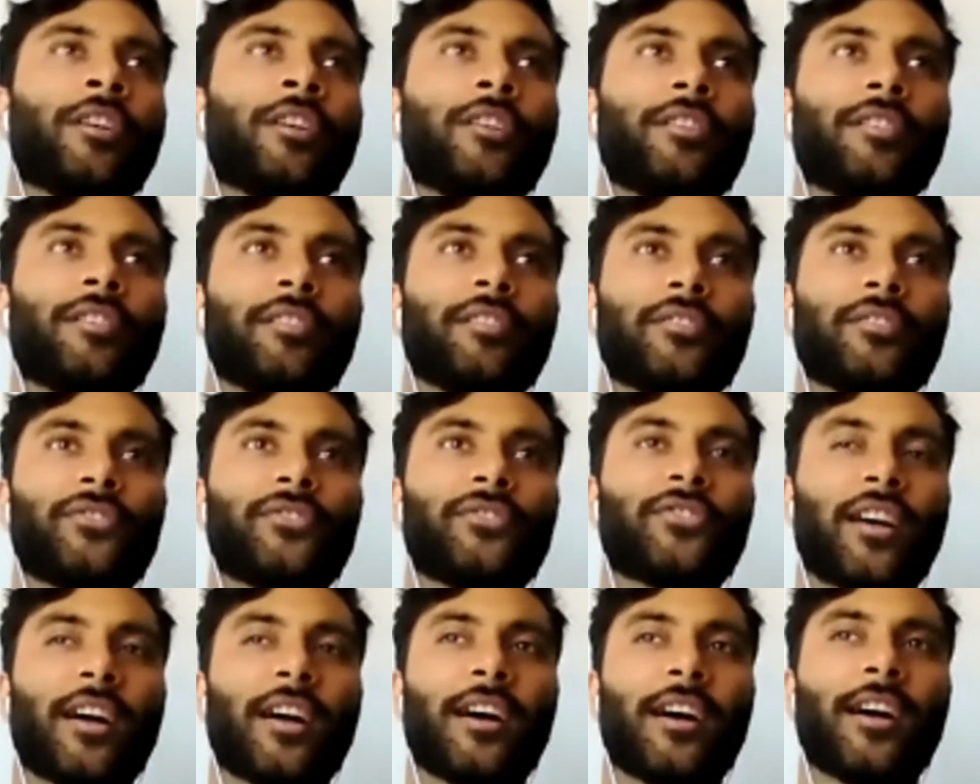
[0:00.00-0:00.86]

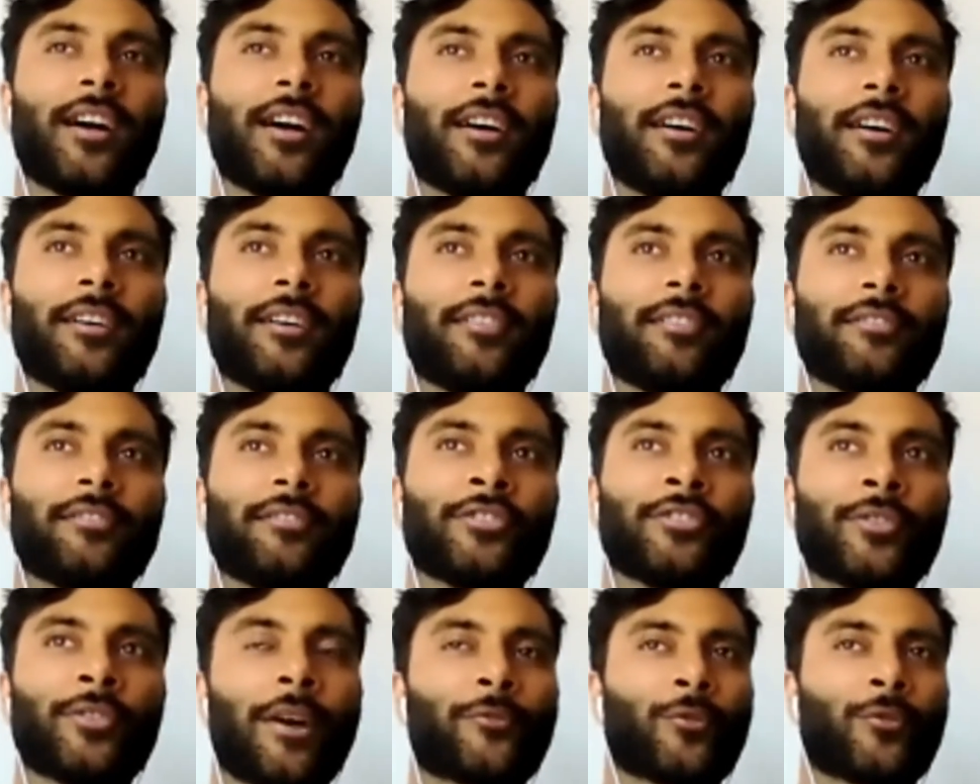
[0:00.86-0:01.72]
is,
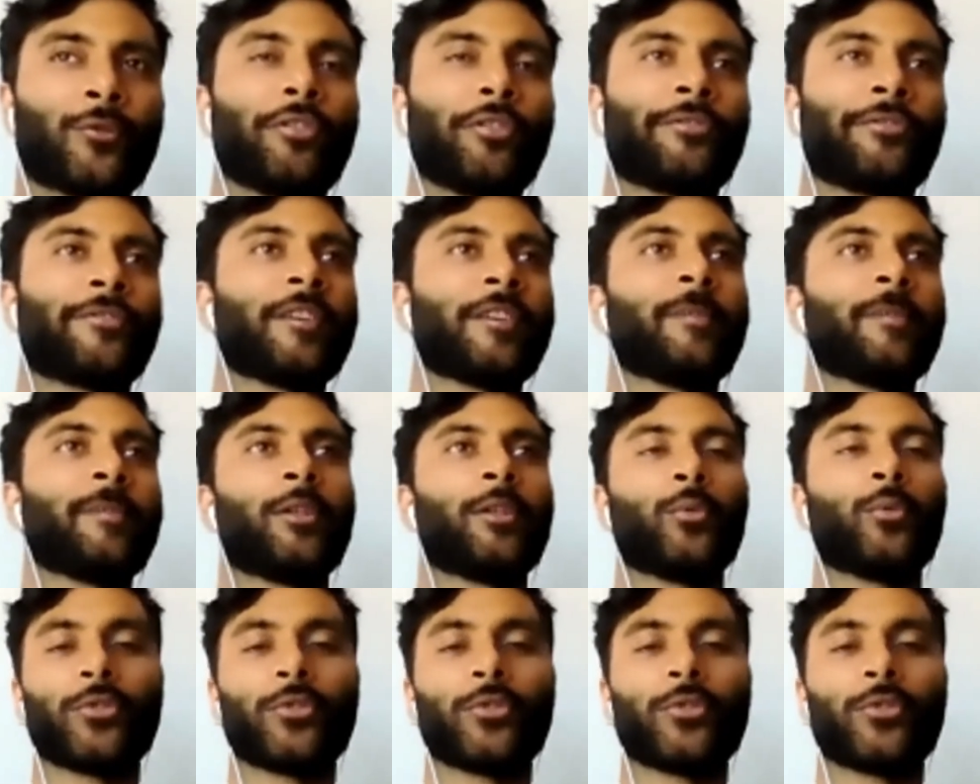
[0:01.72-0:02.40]
after all the female